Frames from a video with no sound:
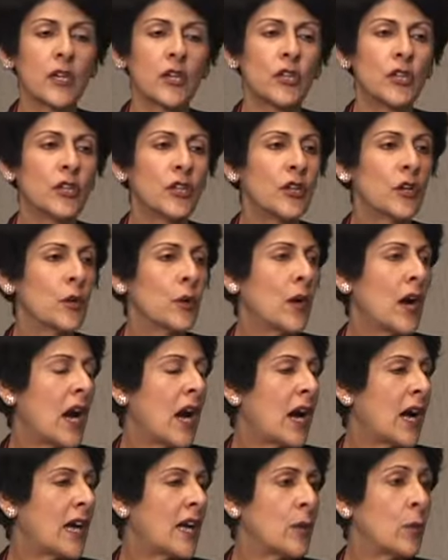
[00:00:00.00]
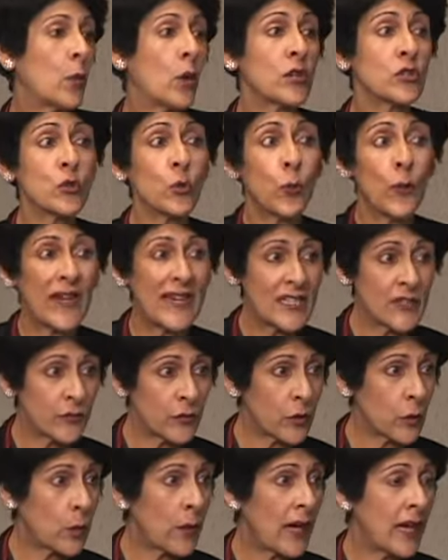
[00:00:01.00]
you know, I want to wait
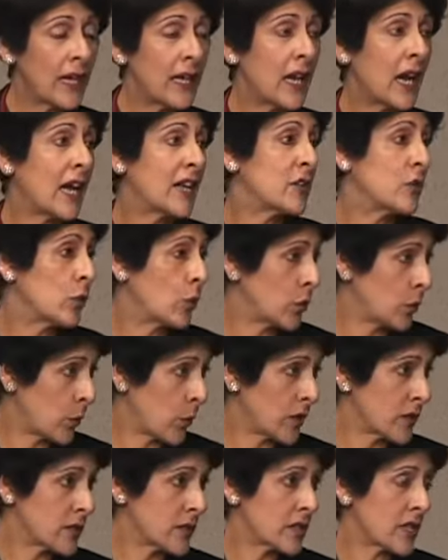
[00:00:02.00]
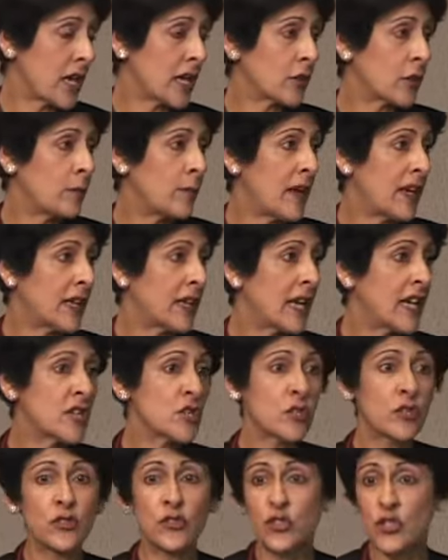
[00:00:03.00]
for a while, I don't want to start on
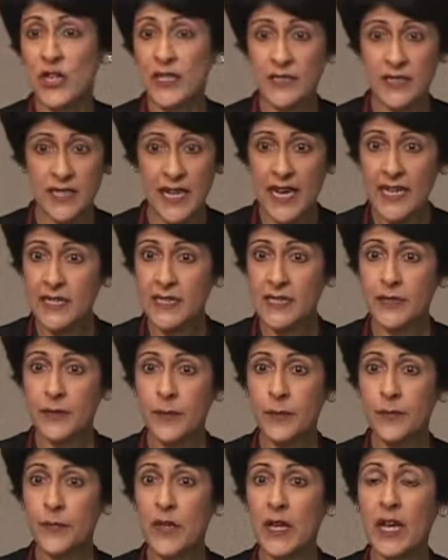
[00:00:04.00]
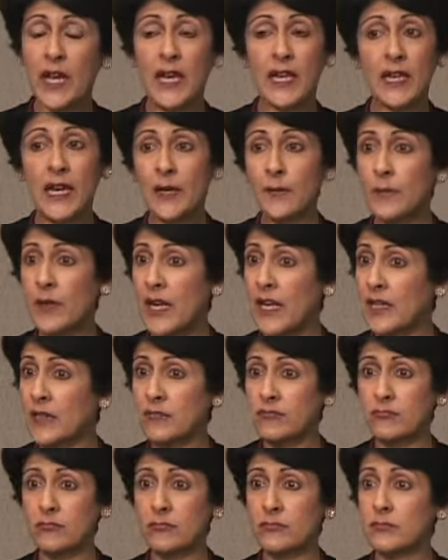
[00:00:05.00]
medications just yet. And I'm like,
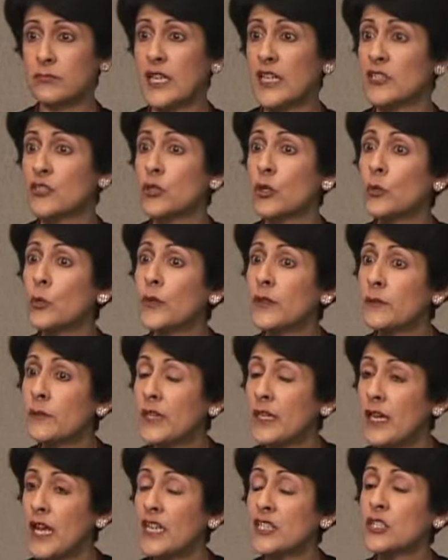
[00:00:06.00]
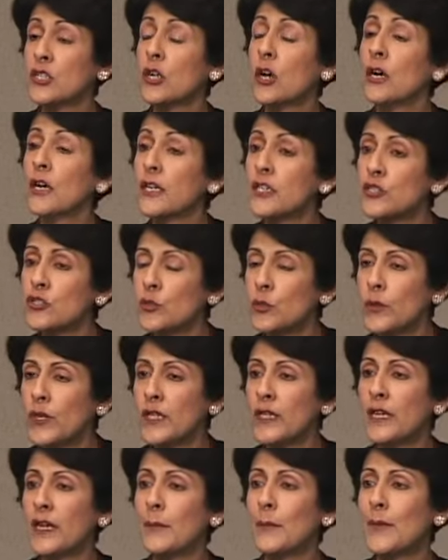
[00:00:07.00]
that's good with me, as long as you
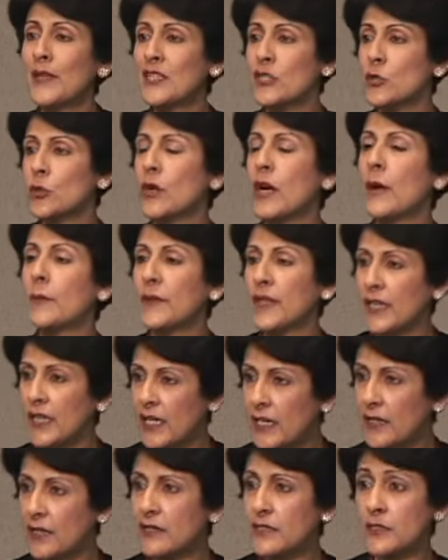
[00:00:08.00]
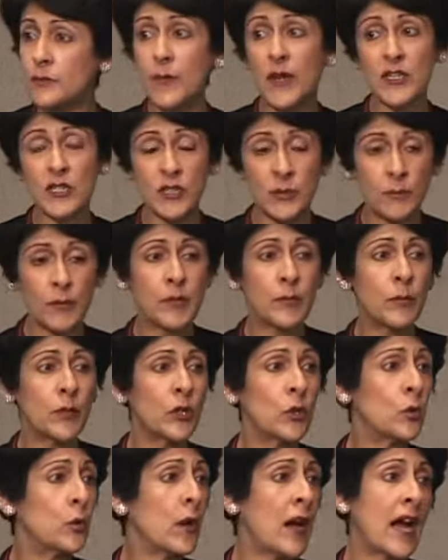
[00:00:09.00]
can commit to coming in, especially people
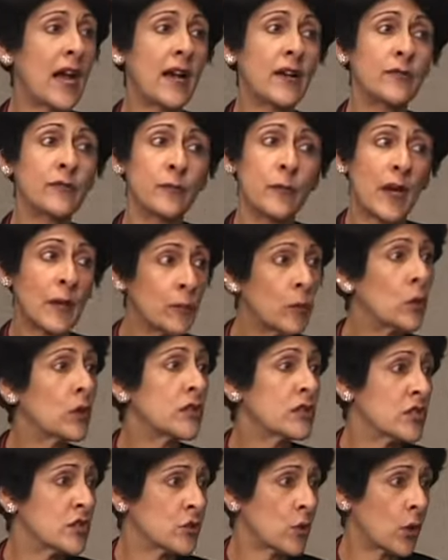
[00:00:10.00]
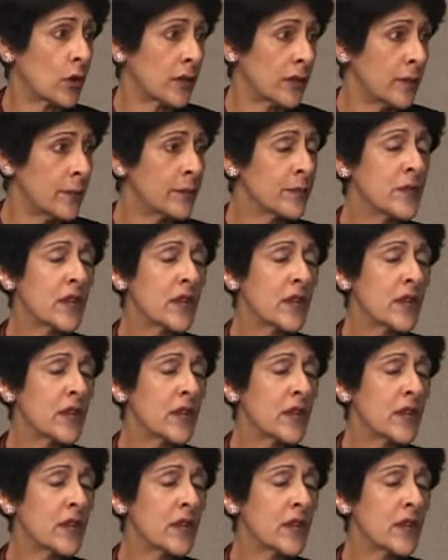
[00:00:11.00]
who have bipolar disorder,